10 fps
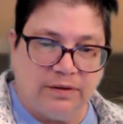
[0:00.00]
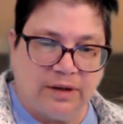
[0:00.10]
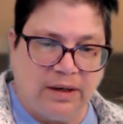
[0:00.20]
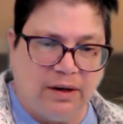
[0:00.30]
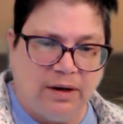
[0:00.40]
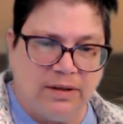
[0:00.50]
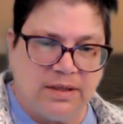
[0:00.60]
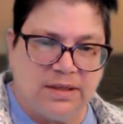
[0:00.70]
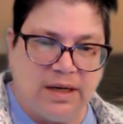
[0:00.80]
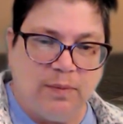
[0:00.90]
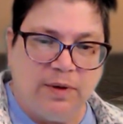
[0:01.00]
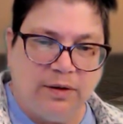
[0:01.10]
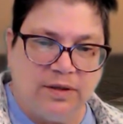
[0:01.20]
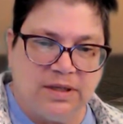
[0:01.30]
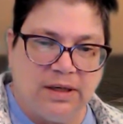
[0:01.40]
It's kind of hard to see, but you
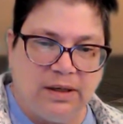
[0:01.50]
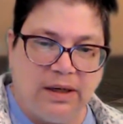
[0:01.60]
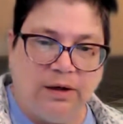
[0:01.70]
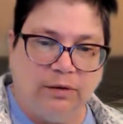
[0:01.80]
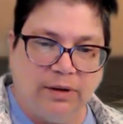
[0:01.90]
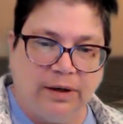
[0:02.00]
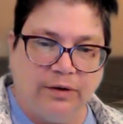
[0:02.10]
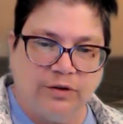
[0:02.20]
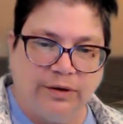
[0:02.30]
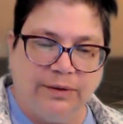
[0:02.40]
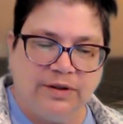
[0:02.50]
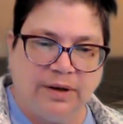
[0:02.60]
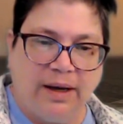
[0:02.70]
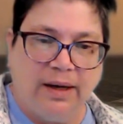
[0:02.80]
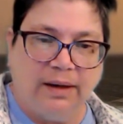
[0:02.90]
can see an ear there. So it's
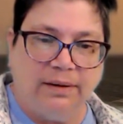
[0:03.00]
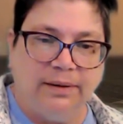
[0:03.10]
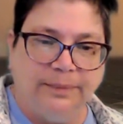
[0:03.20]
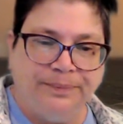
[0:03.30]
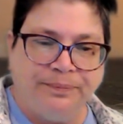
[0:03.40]
a head